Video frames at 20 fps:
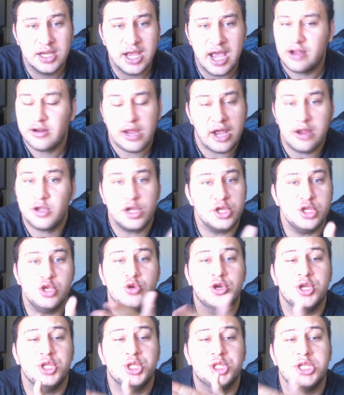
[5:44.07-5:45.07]
How can
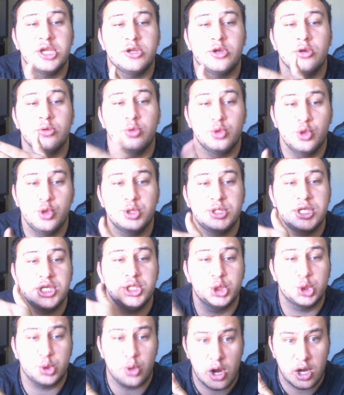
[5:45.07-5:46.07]
you consider
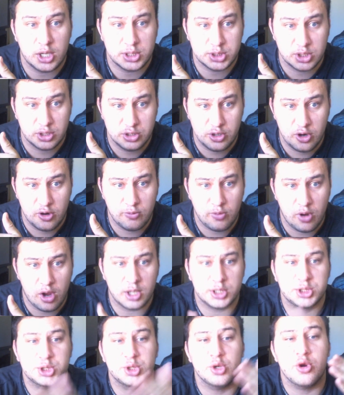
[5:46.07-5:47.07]
losing Draws on your
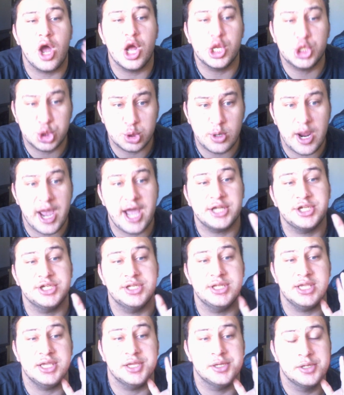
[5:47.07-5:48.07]
roster a
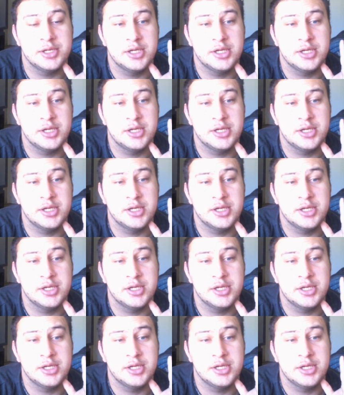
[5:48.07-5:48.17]
tragedy?